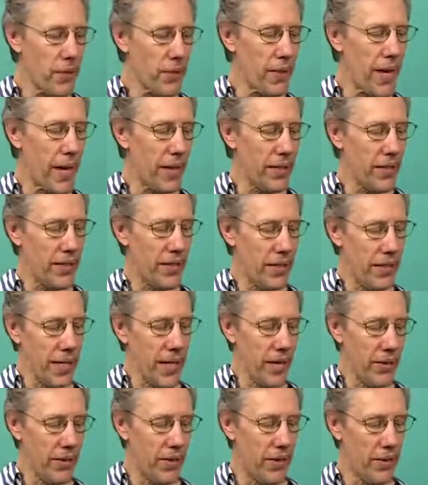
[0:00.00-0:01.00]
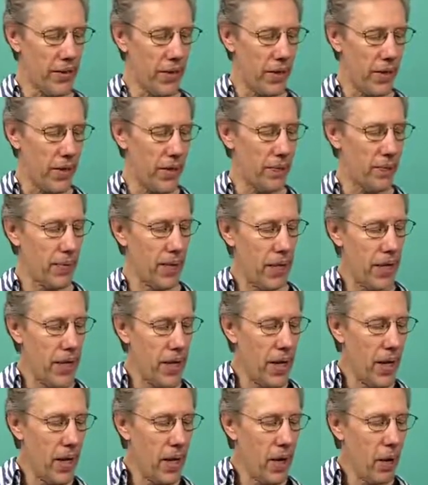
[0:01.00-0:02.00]
So now let's get down to the song.
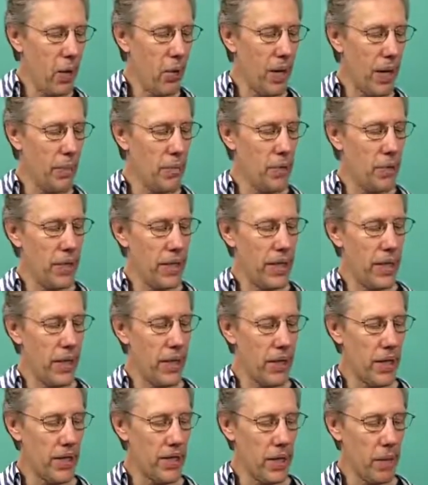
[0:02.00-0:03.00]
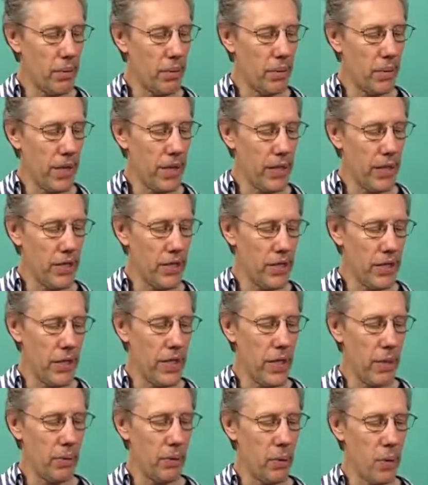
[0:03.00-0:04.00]
What I'm doing here is I'm playing just
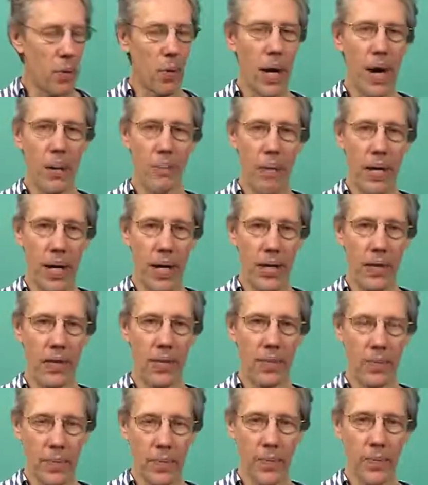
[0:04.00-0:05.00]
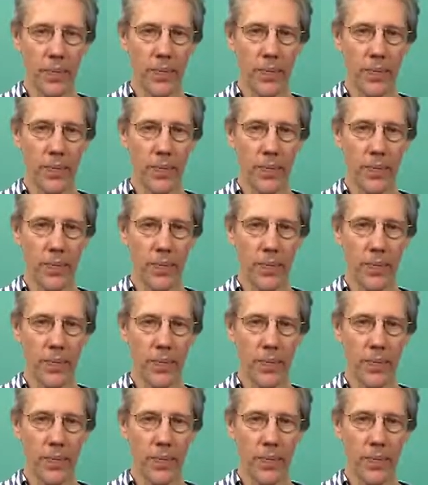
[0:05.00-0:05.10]
a typical rock pattern,